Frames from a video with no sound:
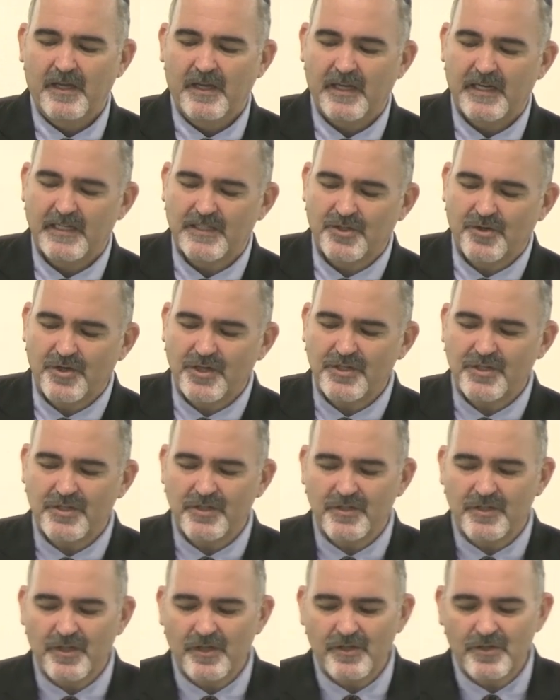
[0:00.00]
And as
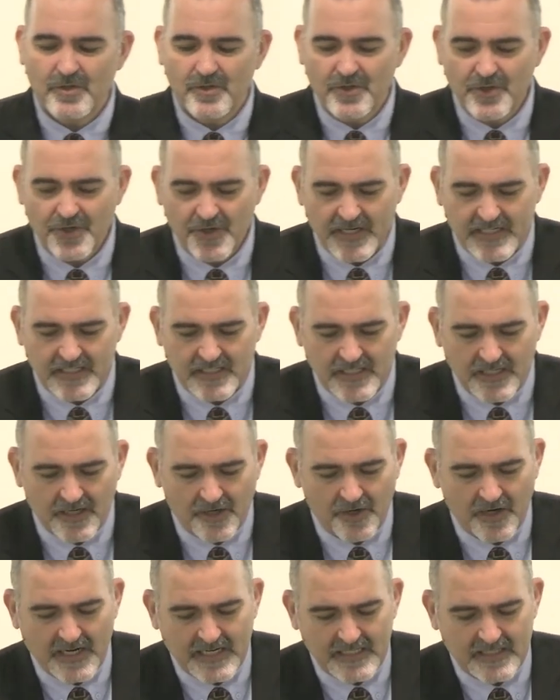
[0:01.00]
Christians, those who trust in
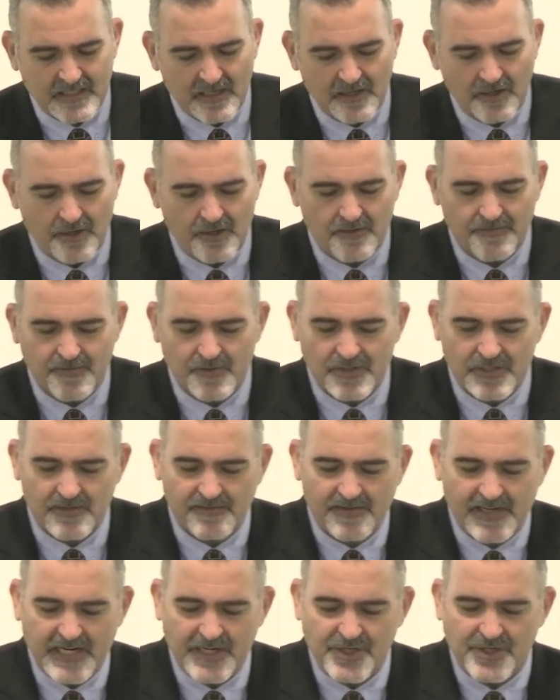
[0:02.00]
Christ alone for
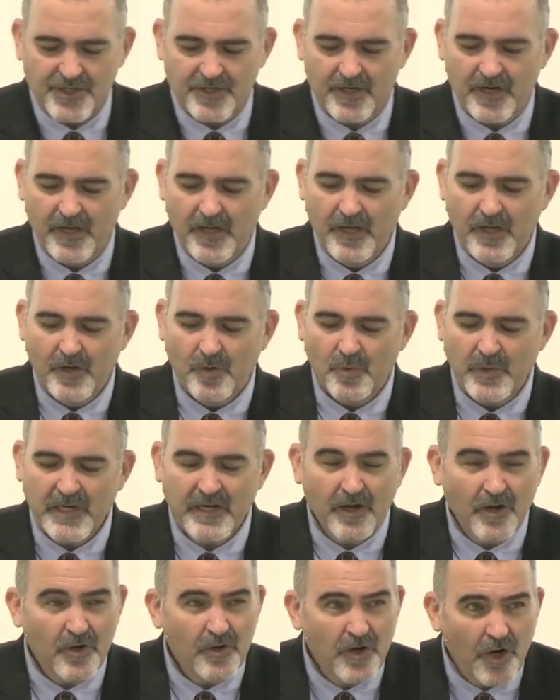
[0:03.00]
salvation, we
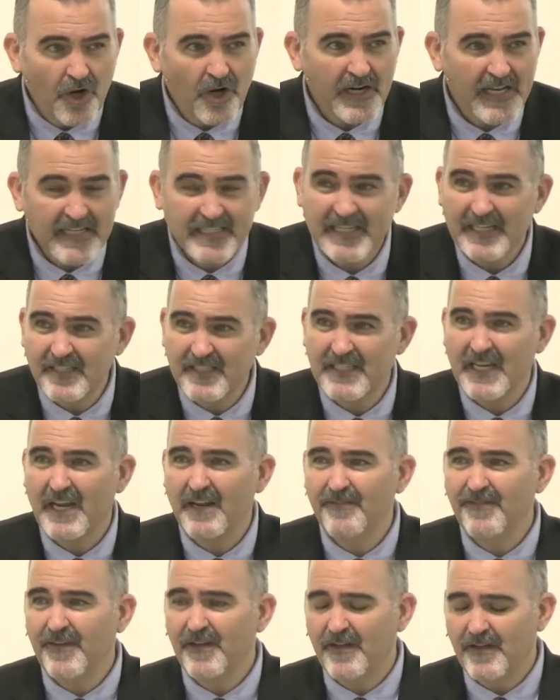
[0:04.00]
know God as our
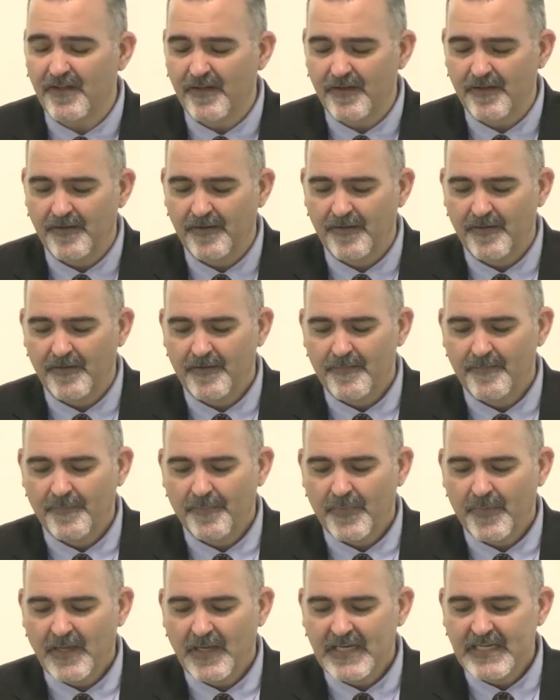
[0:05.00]
Savior.
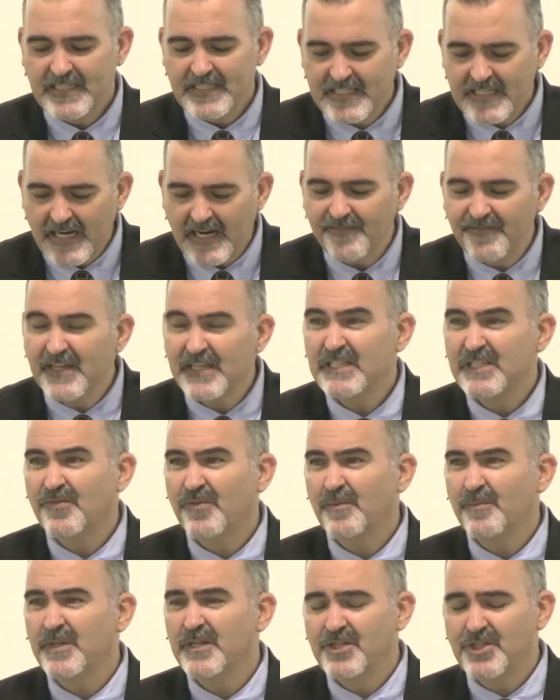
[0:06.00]
He saved us
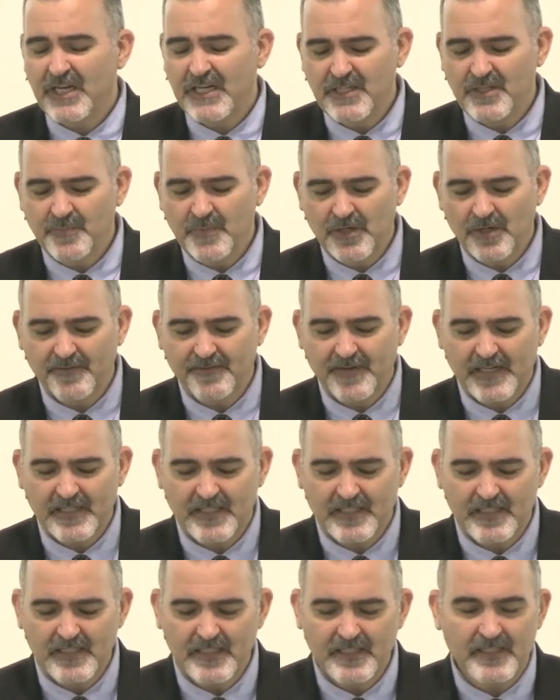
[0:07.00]
from the judgment of our
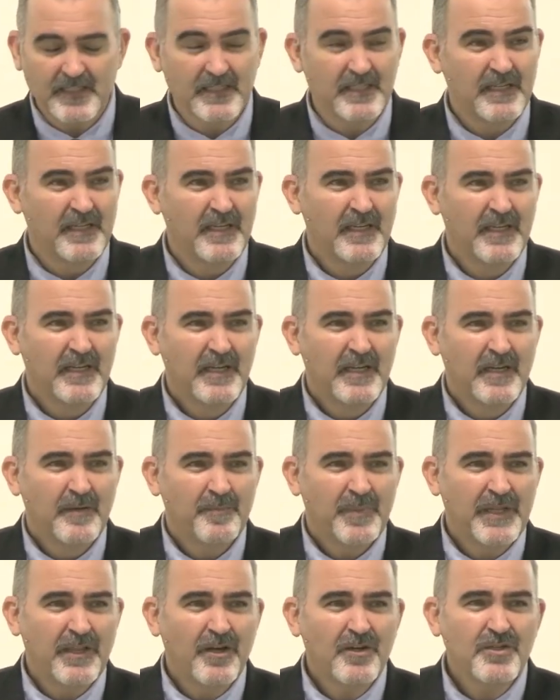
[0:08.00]
sins.
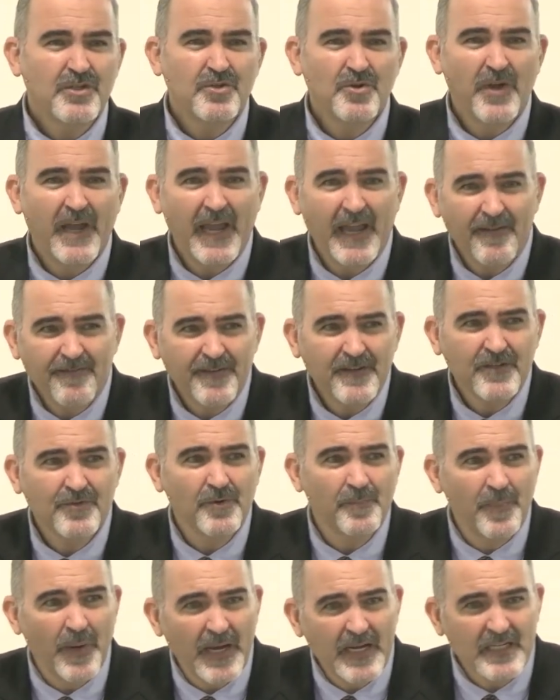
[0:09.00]
But those who haven't
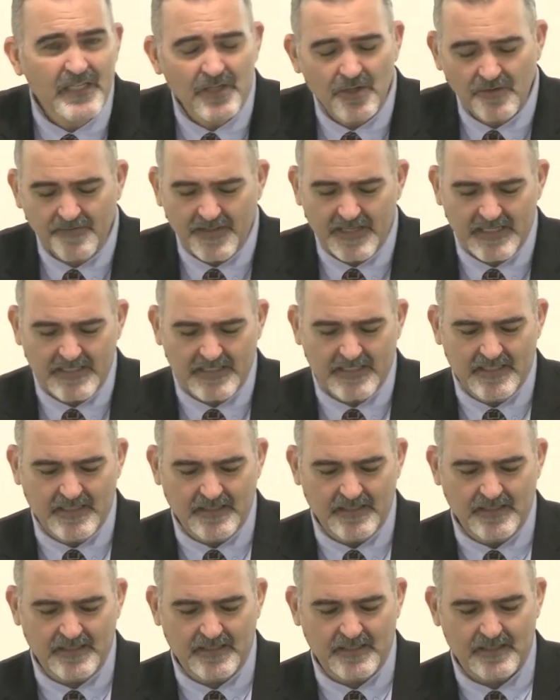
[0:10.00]
repented of their
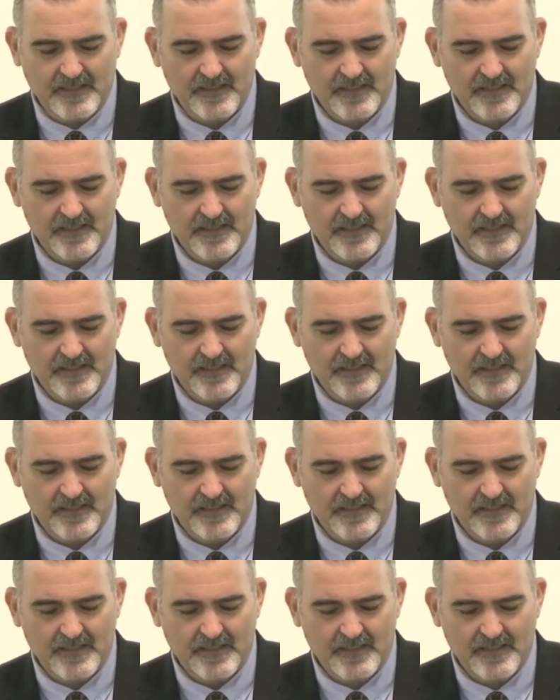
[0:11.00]
sins,